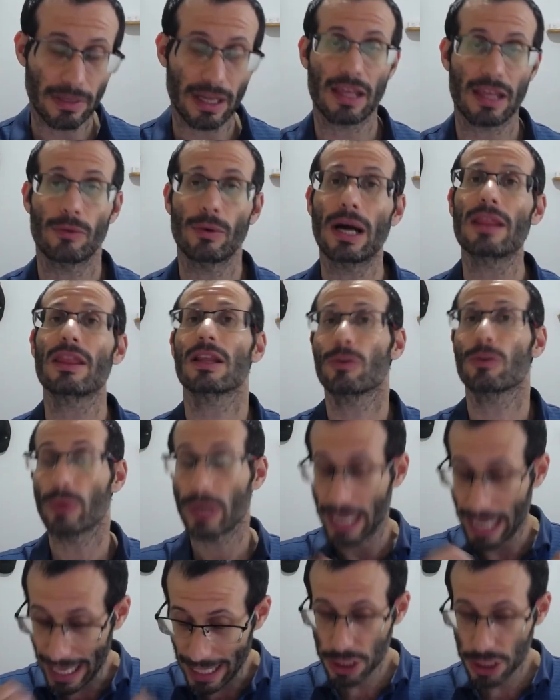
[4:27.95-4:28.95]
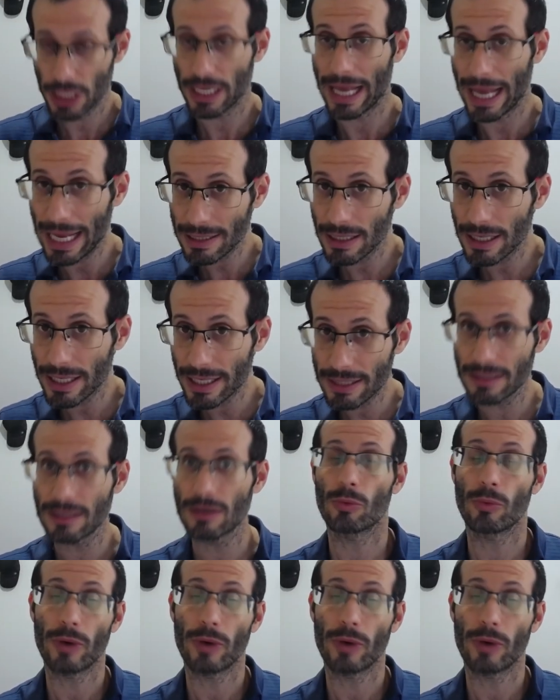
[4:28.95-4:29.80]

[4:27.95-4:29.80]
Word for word: but the one that will actually handle it